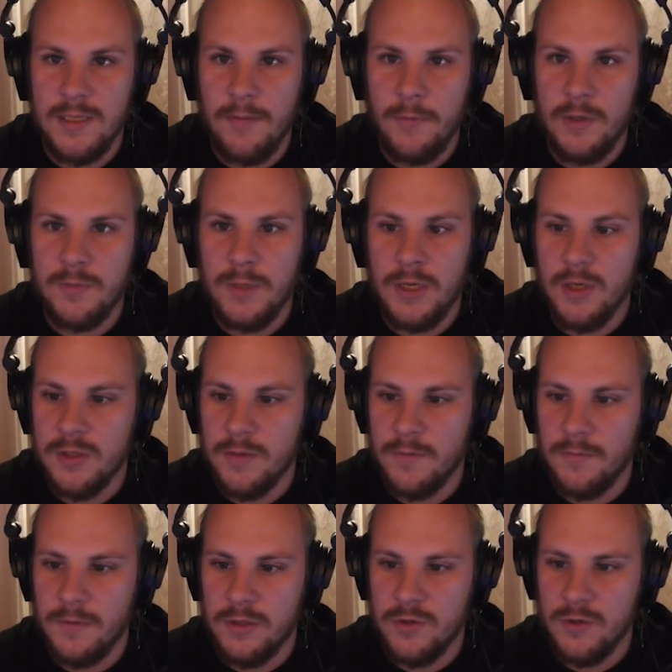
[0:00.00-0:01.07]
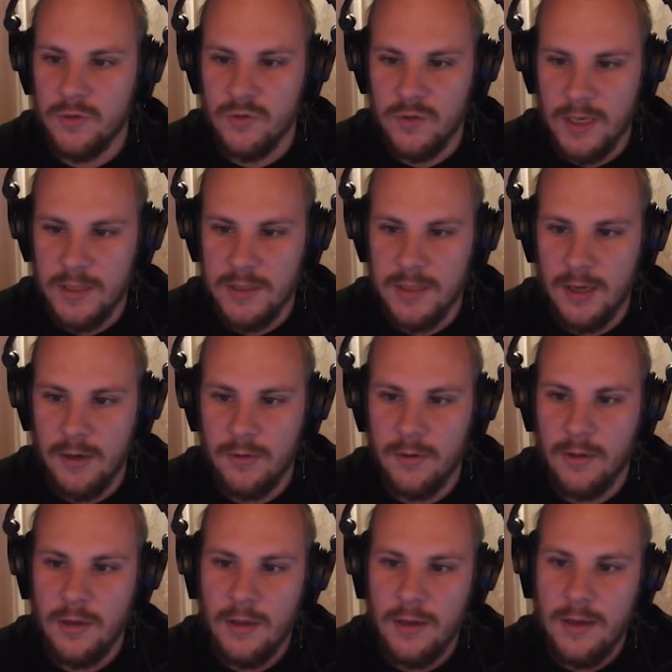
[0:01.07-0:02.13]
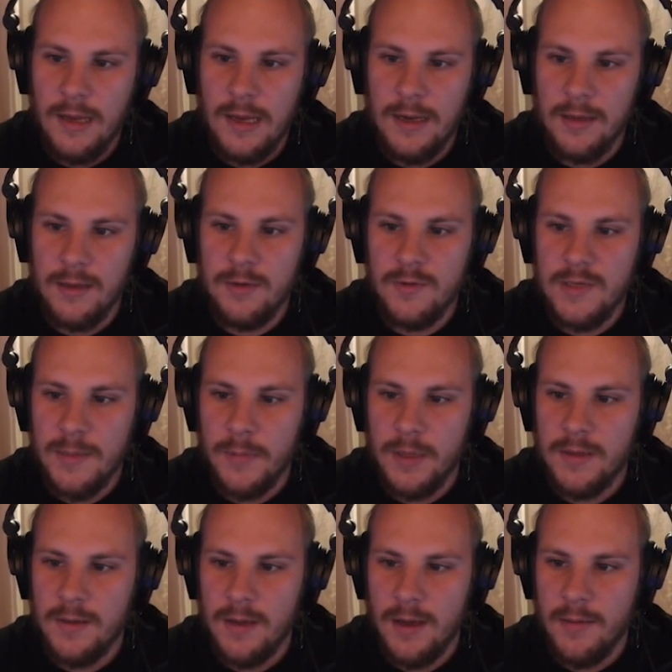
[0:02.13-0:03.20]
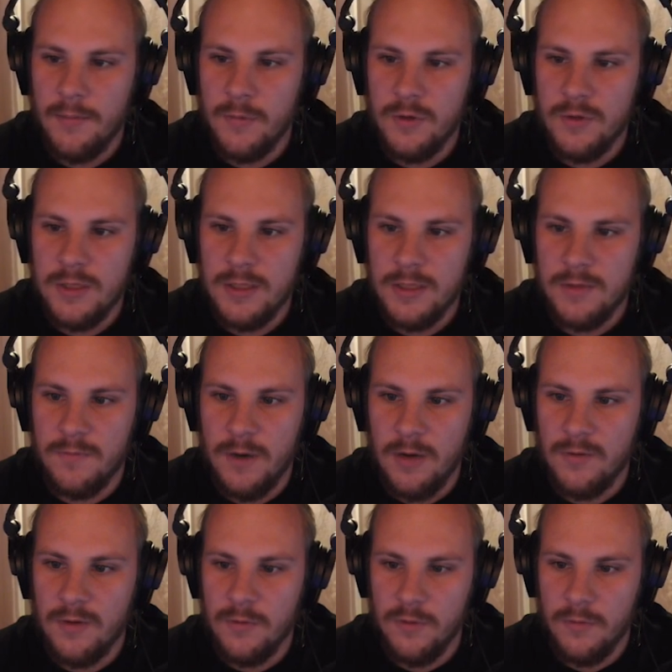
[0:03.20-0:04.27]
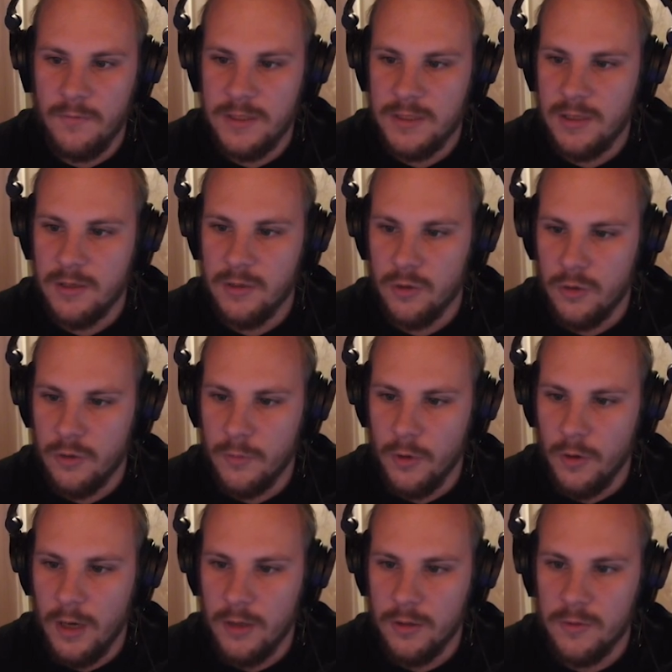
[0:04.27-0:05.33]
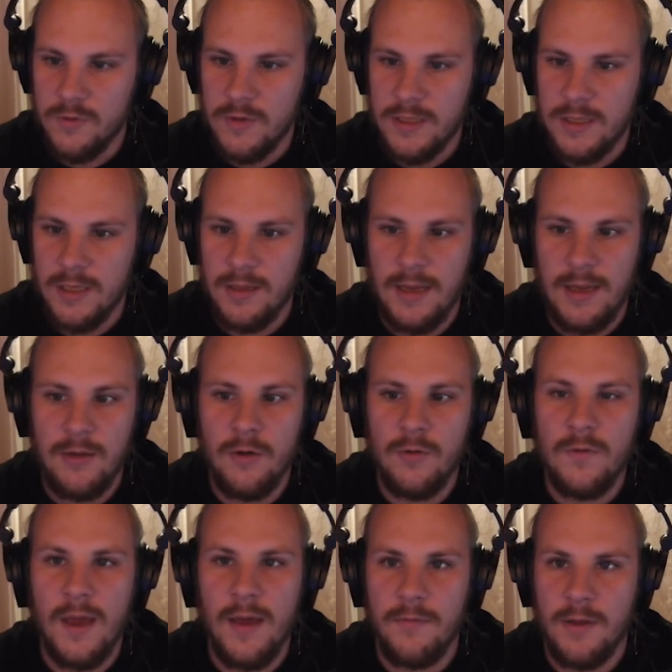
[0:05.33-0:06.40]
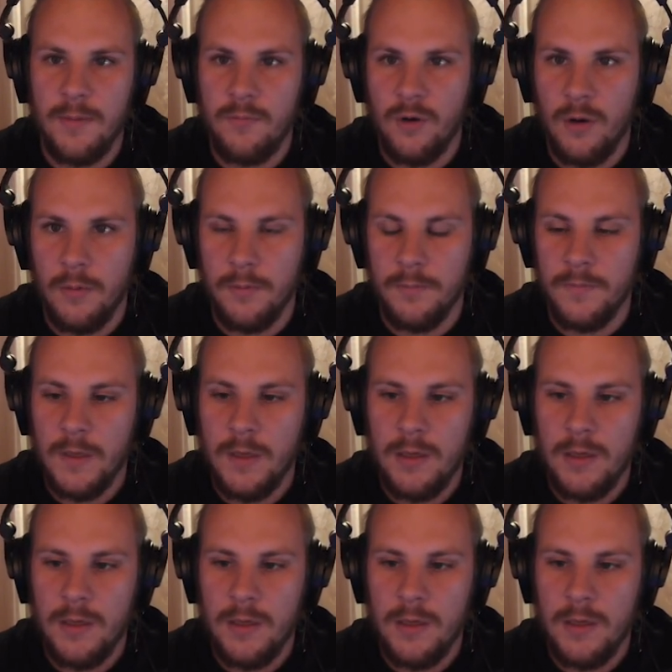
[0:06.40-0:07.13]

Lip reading: That was because of the return tracks. Now, in the new template, I'm using this routing group, which are normal audio tracks, and they don't have that problem.